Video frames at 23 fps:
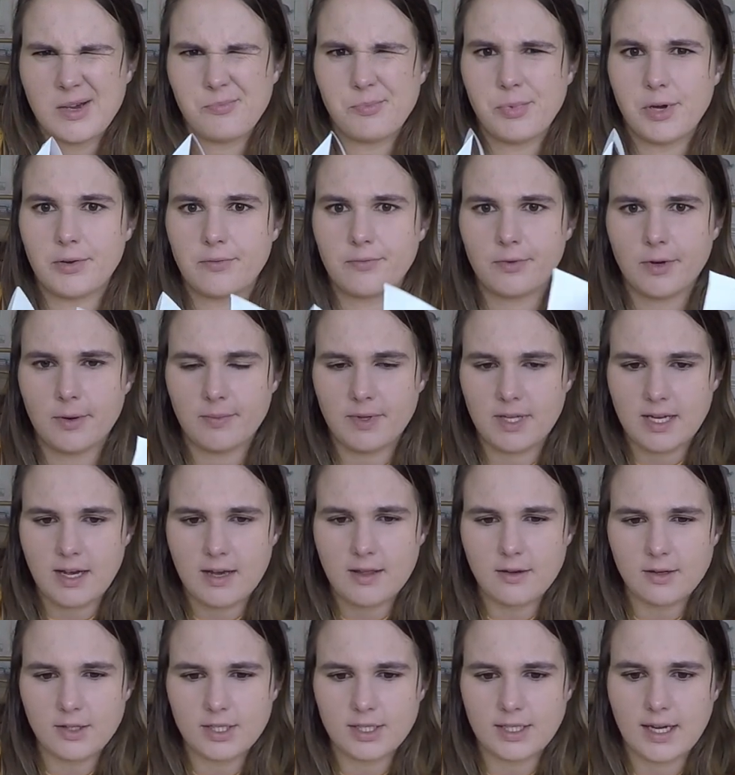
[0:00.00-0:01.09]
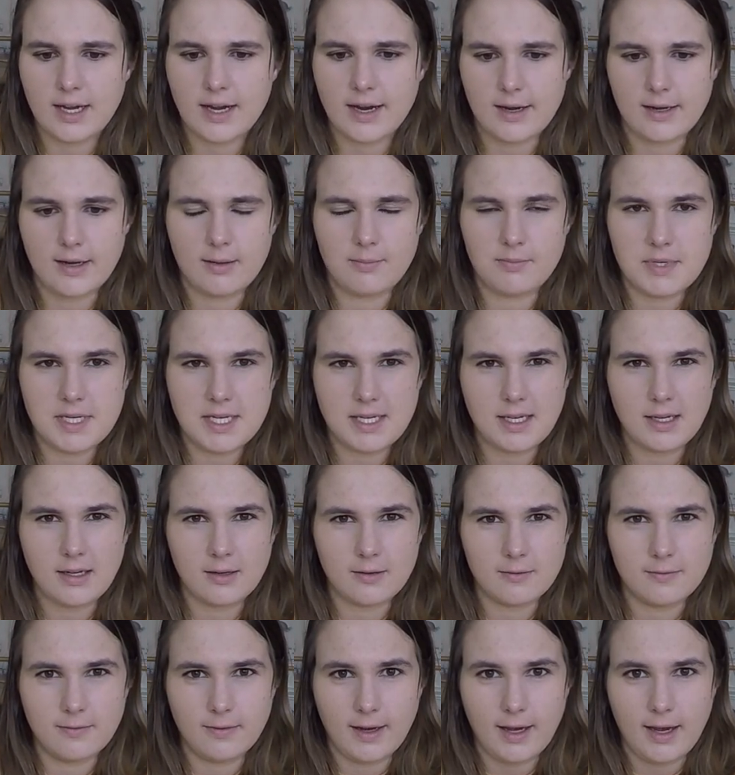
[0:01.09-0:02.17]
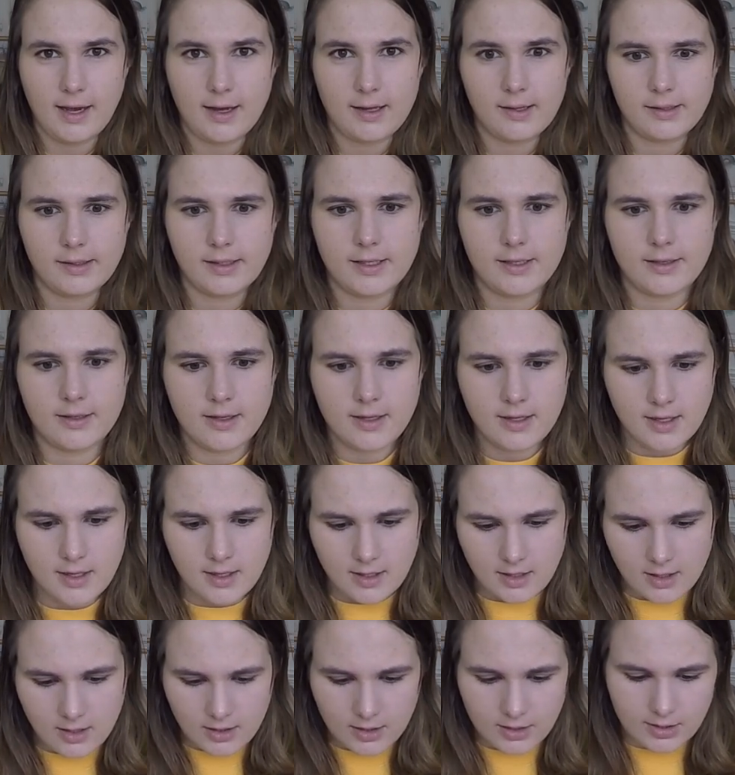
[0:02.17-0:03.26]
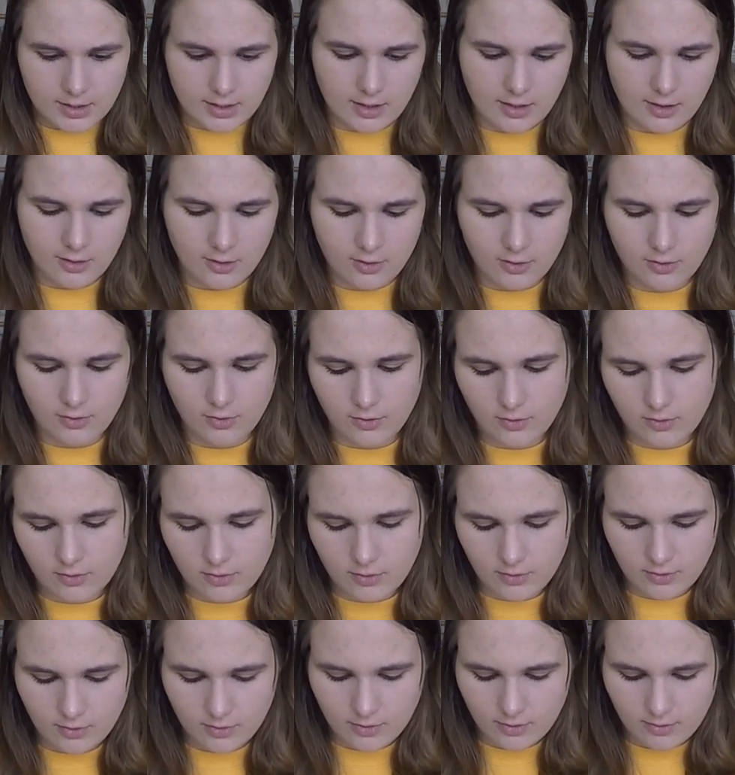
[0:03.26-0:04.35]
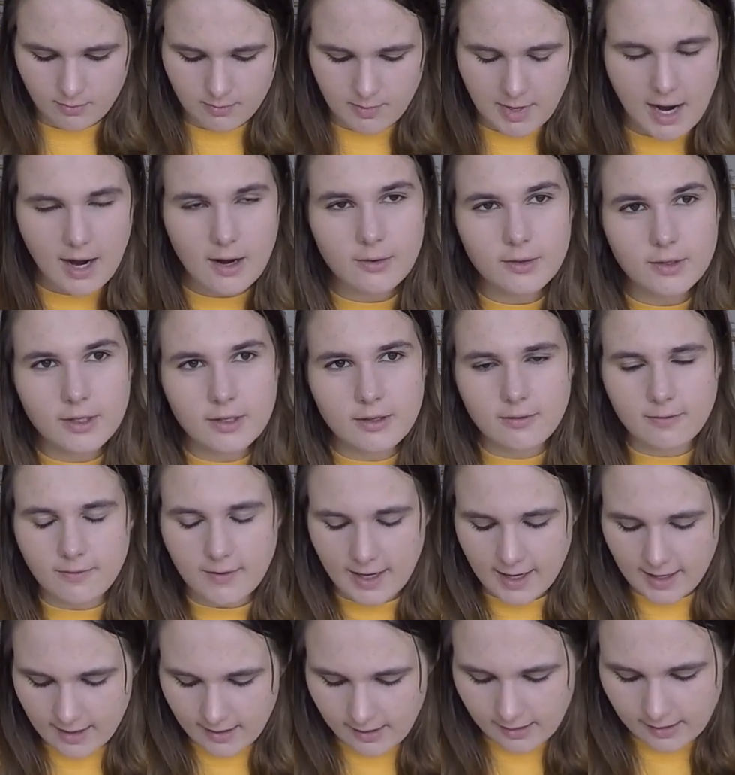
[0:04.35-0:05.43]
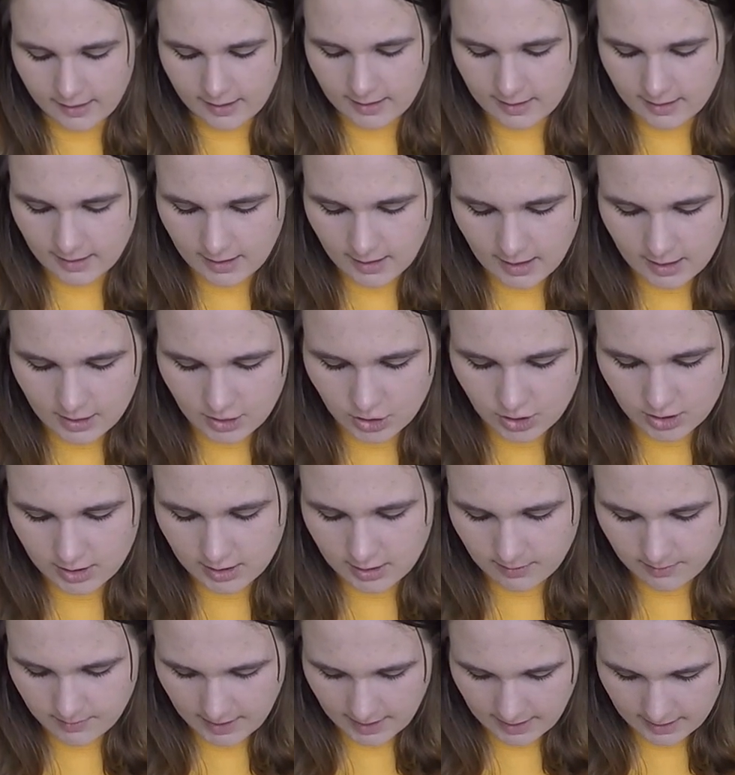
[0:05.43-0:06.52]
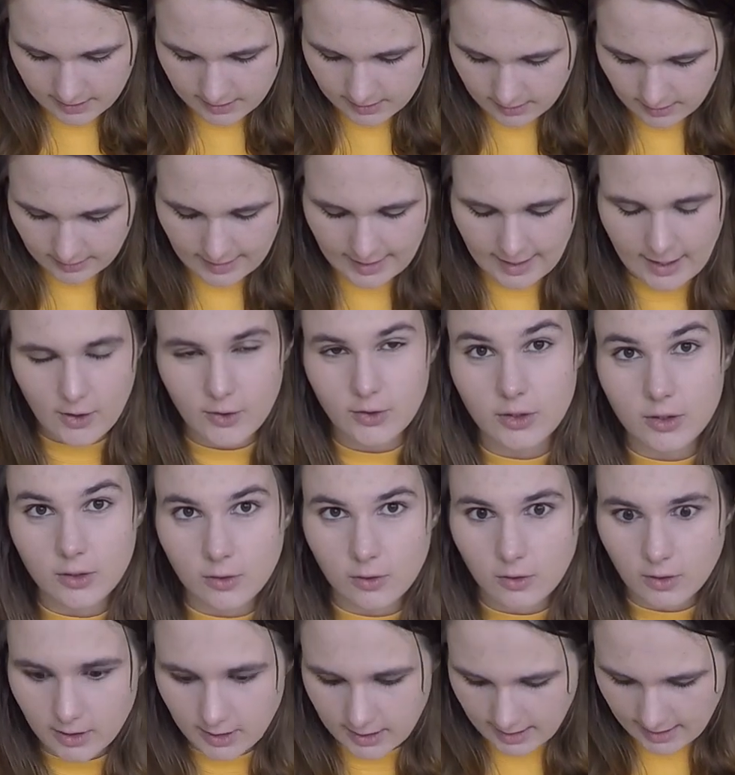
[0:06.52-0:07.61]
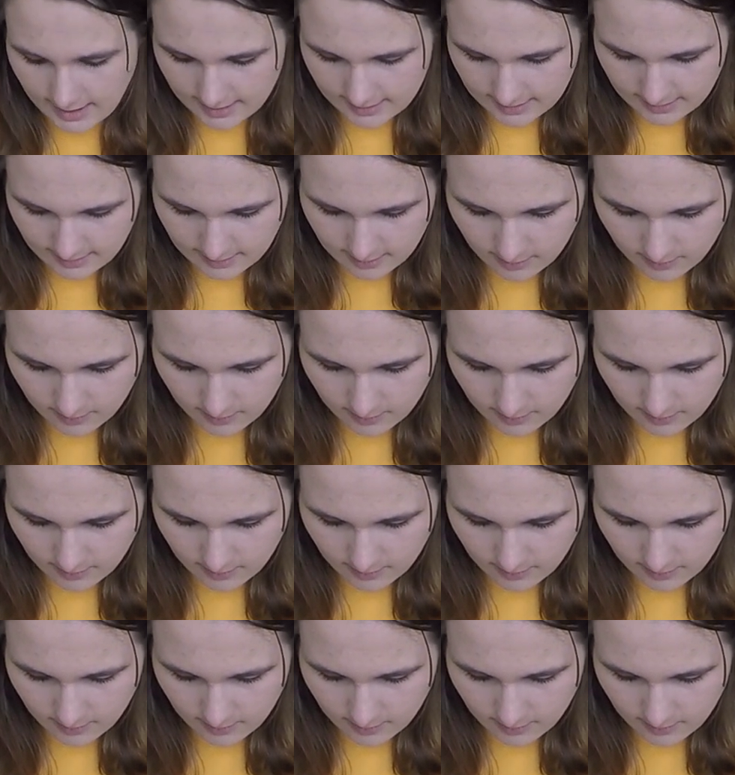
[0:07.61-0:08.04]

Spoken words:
but from the other side, I'm making a valley. So mountain and valley, it just depends on how you look at it.